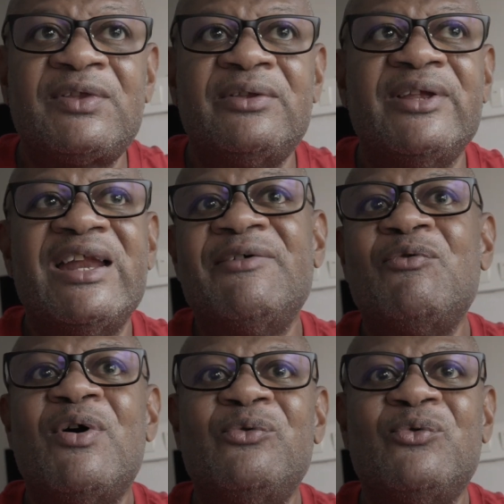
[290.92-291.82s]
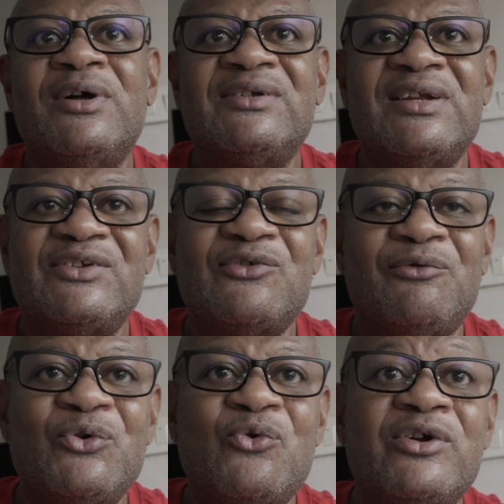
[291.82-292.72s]
Not everyone wants an
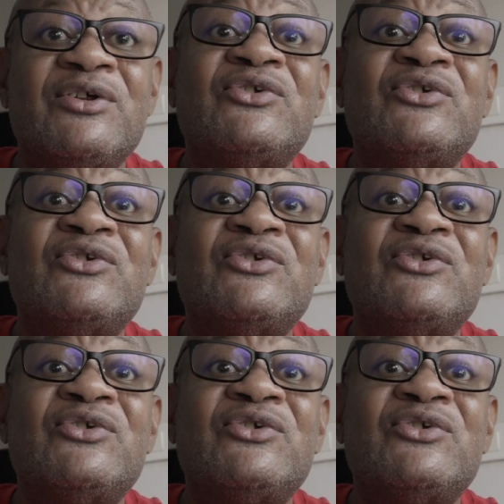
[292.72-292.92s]
external recorder.